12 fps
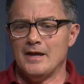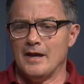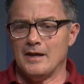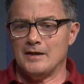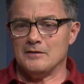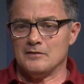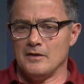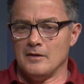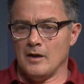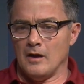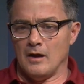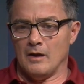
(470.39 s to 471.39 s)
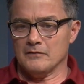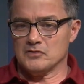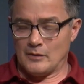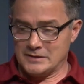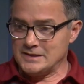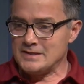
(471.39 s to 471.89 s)
And
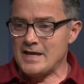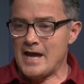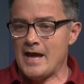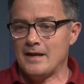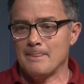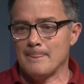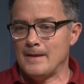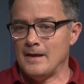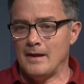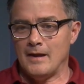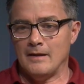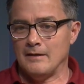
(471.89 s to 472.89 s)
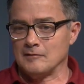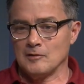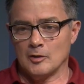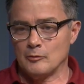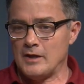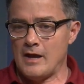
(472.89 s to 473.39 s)
so I did that. And as
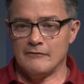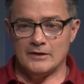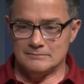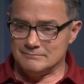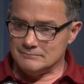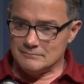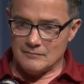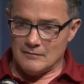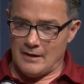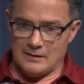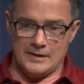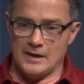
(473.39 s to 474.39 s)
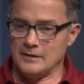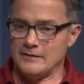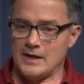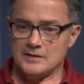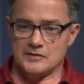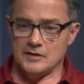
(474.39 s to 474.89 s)
luck would have it, at the end of
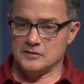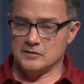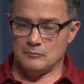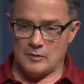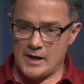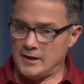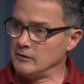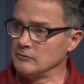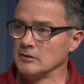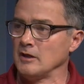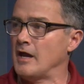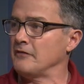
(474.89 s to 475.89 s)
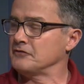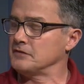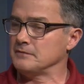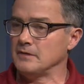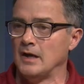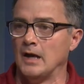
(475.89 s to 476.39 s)
that season, Brad Muller left.
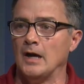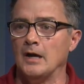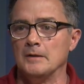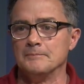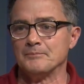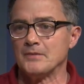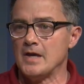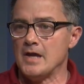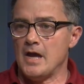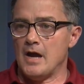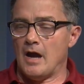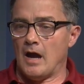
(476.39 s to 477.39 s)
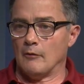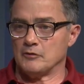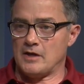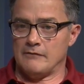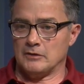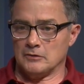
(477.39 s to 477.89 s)
I
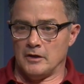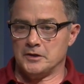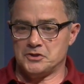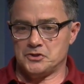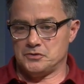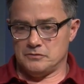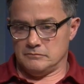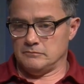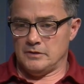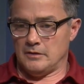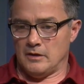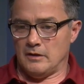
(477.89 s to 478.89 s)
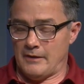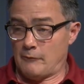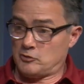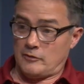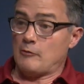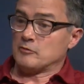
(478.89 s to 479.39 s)
was having lunch. That
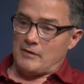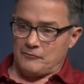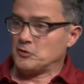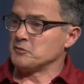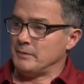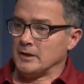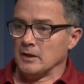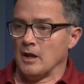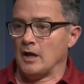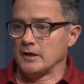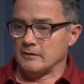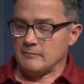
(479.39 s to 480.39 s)
was my first bit of luck.